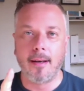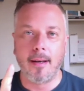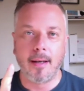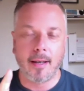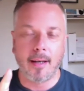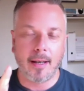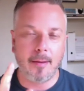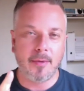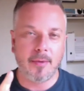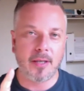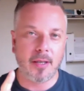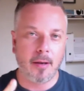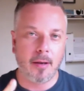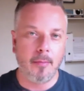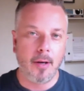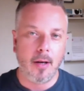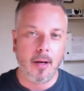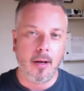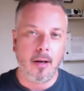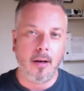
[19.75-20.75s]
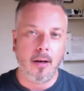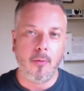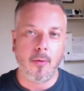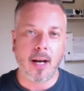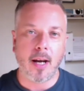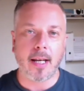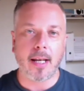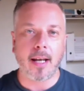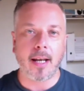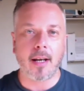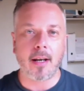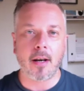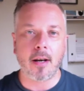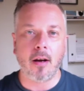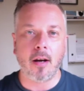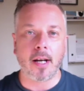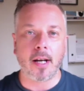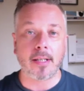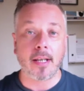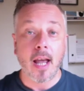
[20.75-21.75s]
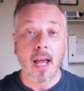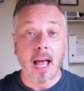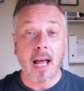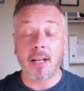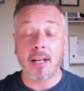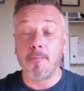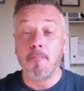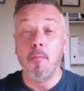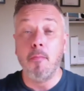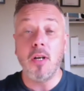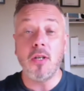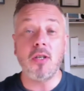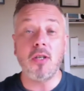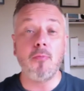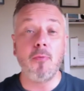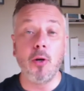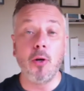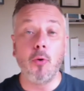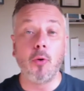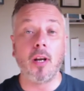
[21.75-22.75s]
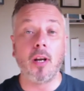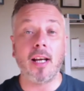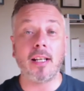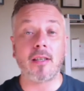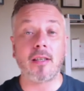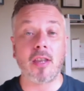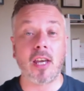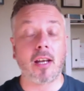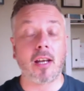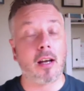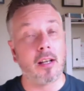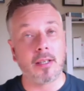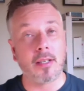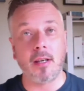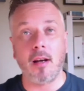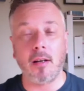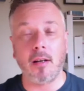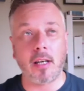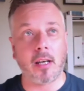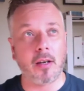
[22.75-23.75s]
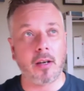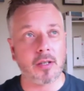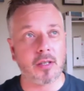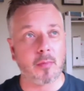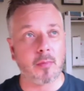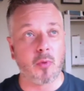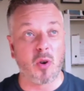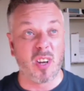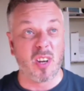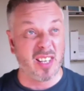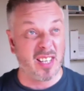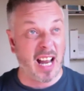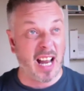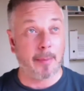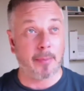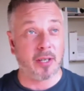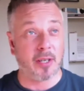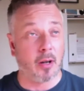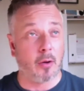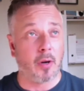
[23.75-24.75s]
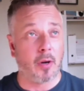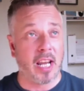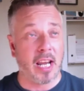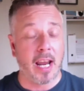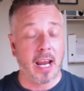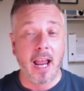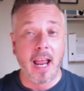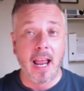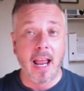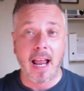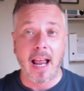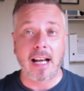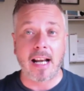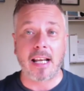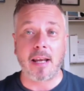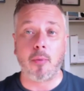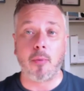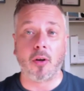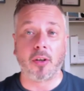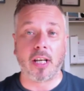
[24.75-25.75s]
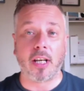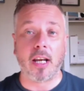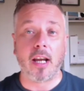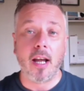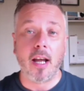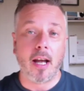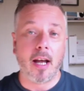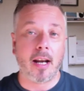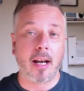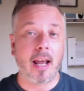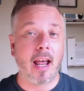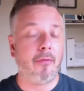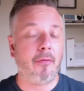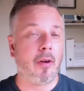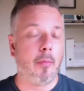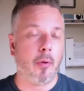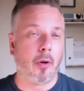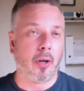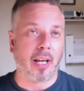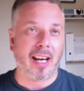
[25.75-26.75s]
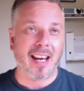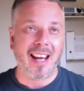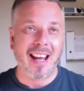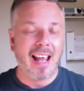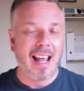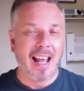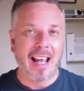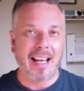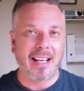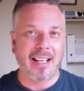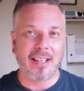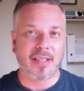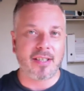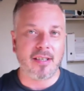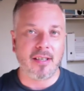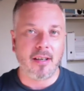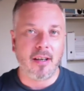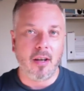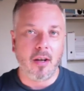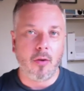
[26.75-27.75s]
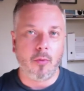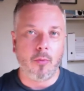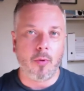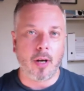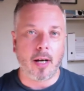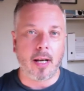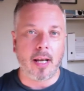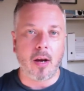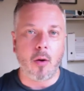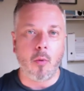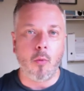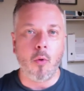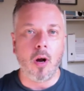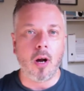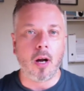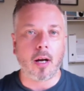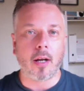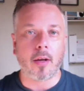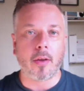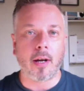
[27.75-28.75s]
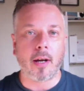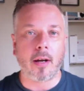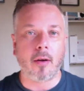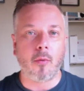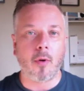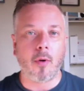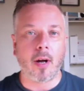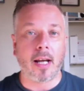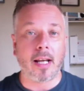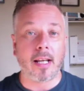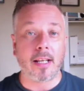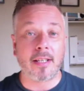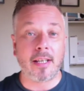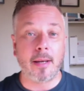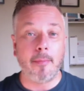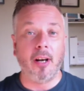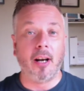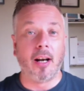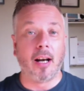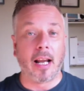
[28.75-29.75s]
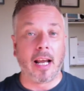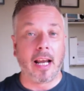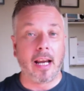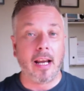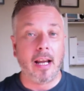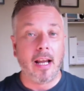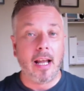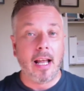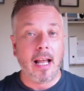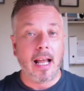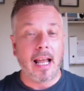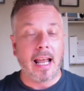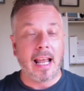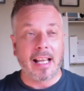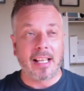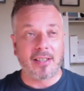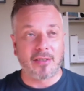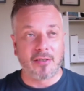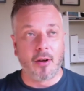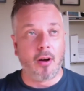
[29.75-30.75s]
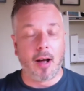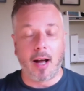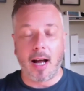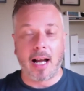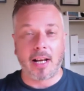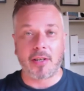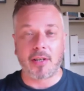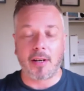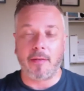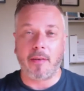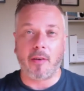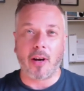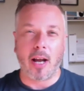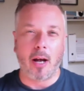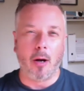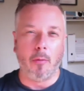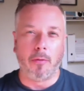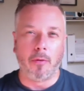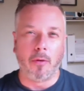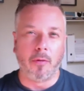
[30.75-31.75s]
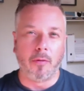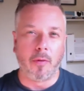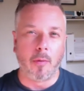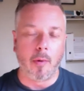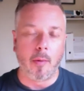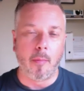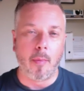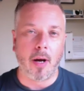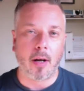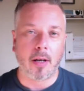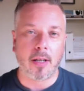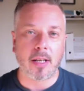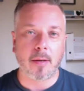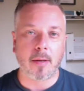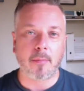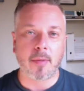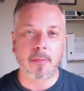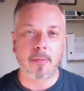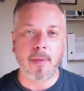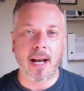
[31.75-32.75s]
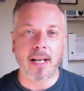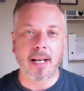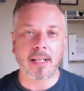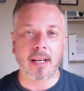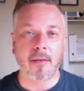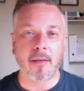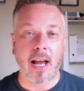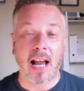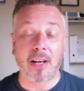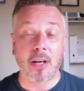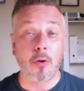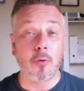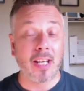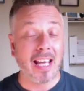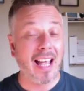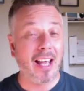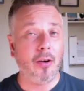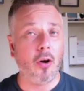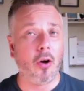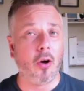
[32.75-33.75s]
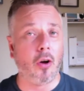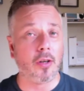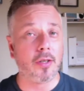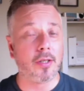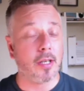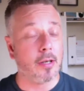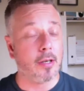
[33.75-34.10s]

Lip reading: keeps them awake at night? And as much as we'd all like to think our target customer is absolutely anybody and everybody, it doesn't really work that way. Similarly, it's not actually very helpful from a marketing perspective, and you cannot